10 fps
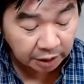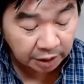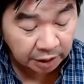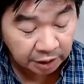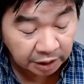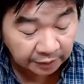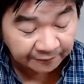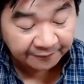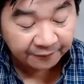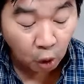the
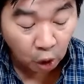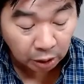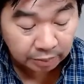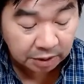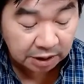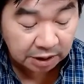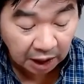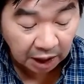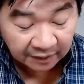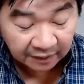forms
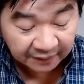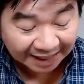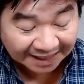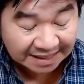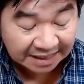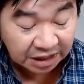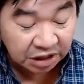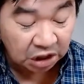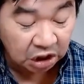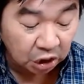of IT
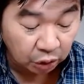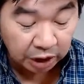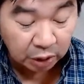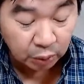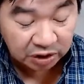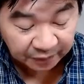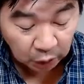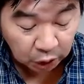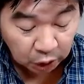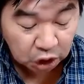security which
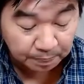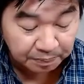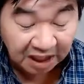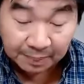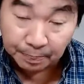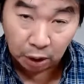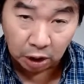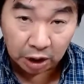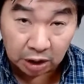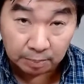focus on people,
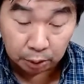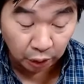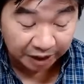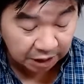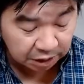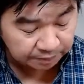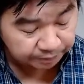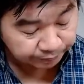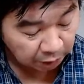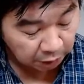on employees,
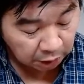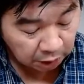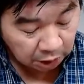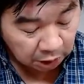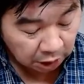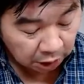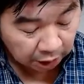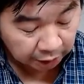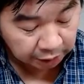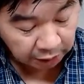
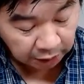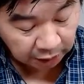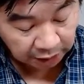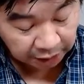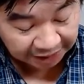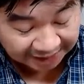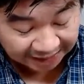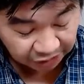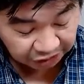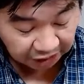on the
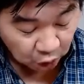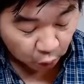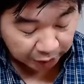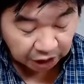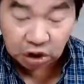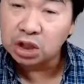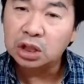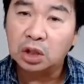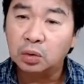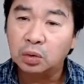accounting equation, and